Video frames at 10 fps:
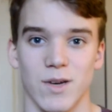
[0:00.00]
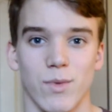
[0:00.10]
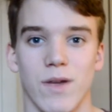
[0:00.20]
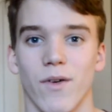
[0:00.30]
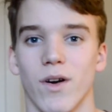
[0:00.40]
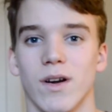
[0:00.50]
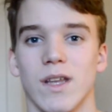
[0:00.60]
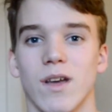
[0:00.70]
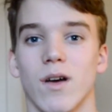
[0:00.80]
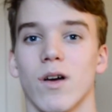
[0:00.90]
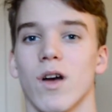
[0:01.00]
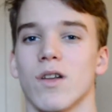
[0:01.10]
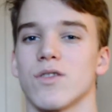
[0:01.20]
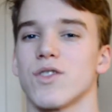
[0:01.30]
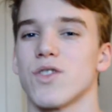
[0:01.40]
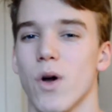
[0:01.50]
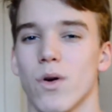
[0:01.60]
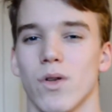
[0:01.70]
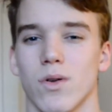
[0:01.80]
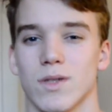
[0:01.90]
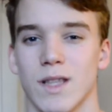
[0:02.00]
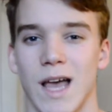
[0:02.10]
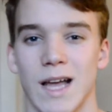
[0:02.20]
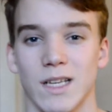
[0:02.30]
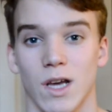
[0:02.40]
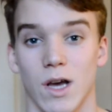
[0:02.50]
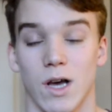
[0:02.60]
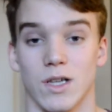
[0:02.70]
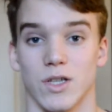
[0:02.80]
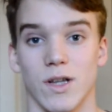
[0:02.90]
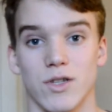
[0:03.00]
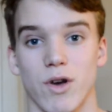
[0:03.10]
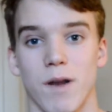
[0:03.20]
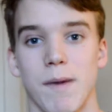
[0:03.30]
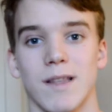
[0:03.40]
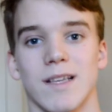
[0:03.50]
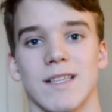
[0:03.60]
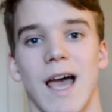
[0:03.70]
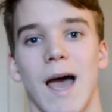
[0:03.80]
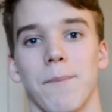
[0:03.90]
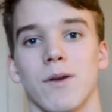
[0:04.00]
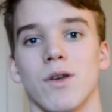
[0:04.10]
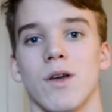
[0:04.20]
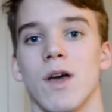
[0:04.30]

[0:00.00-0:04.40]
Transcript: and we've already gotten so close to that. So let's try to make this happen